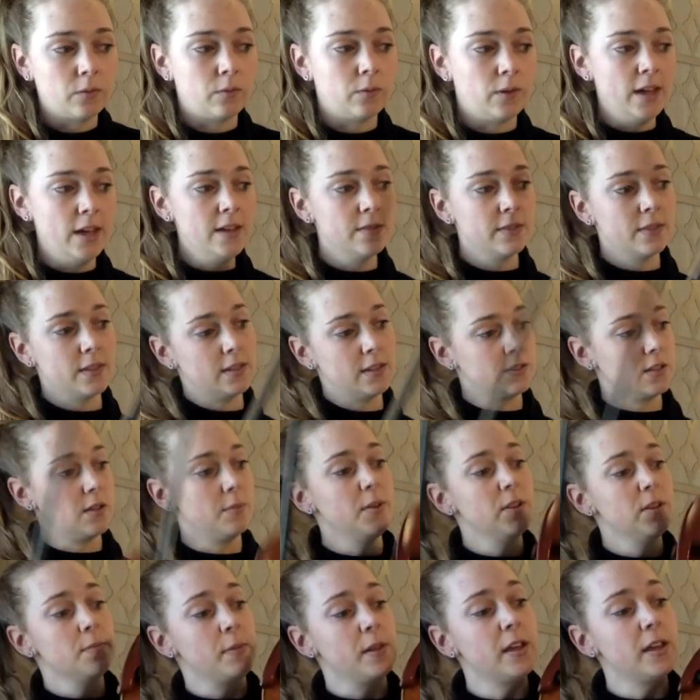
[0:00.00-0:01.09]
Okay, let's come
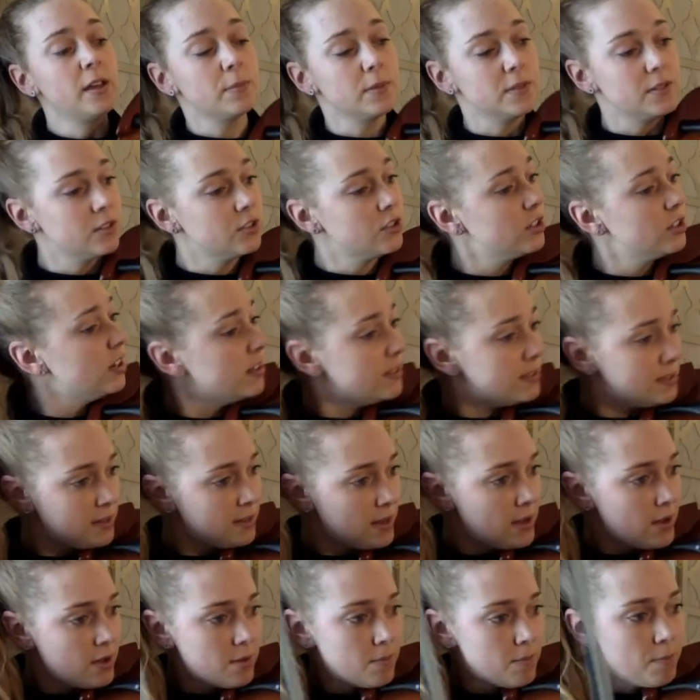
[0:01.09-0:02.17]
into playing position. It's
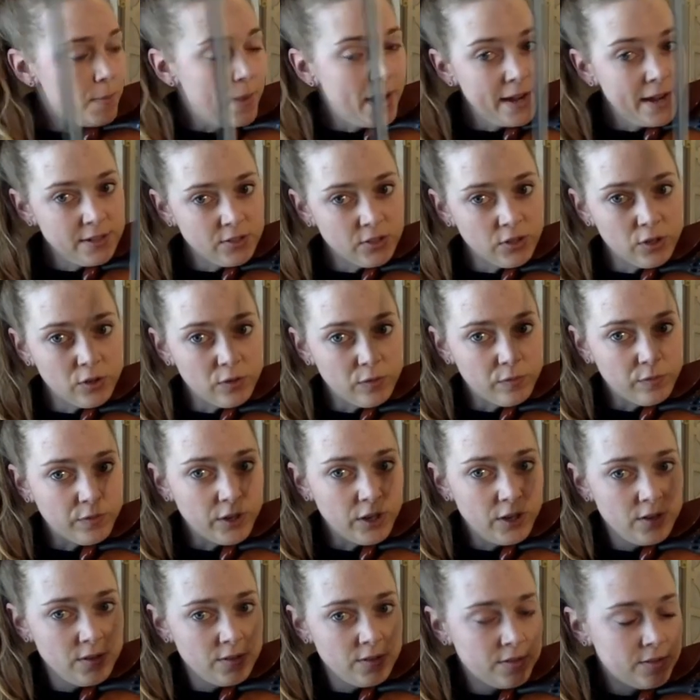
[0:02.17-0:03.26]
my turn
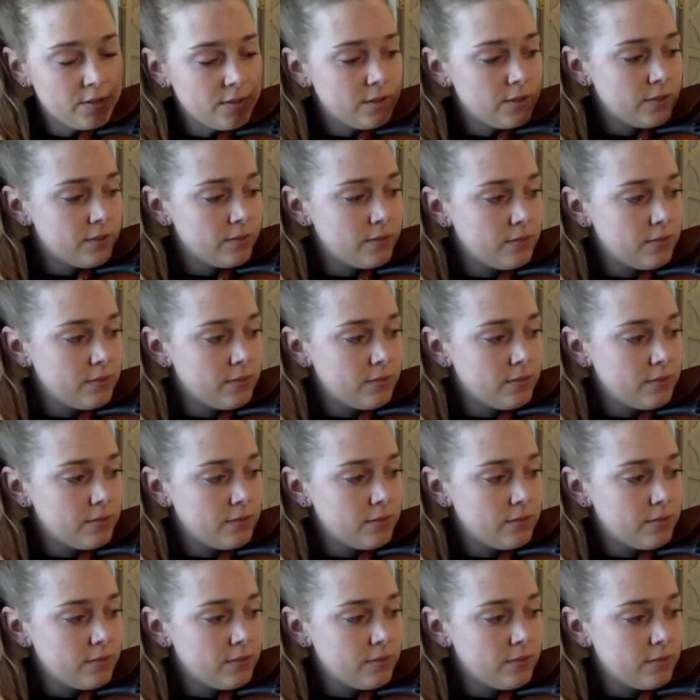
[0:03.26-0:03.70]
first.